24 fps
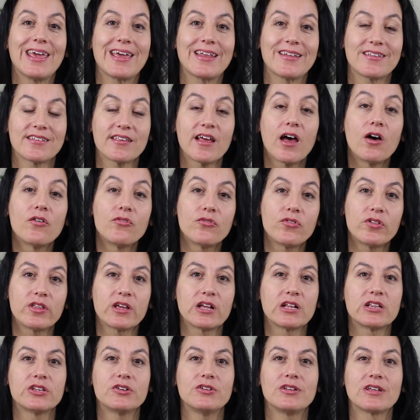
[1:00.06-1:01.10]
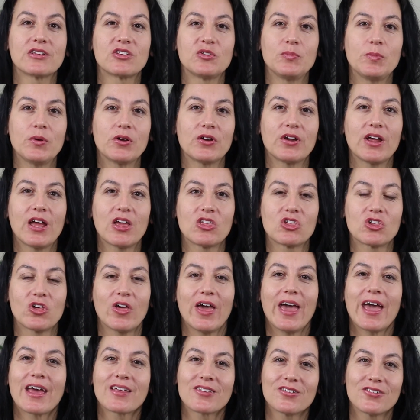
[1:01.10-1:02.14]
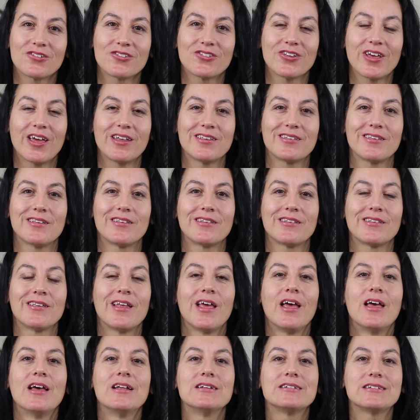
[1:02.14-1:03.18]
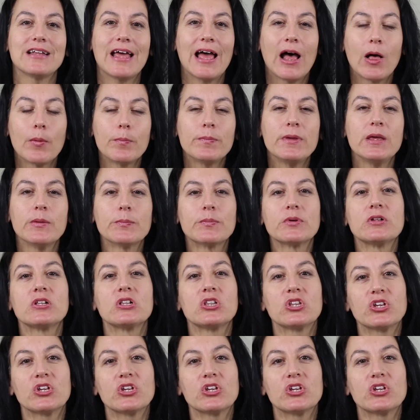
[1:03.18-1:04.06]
itself will include experiential exercises to help people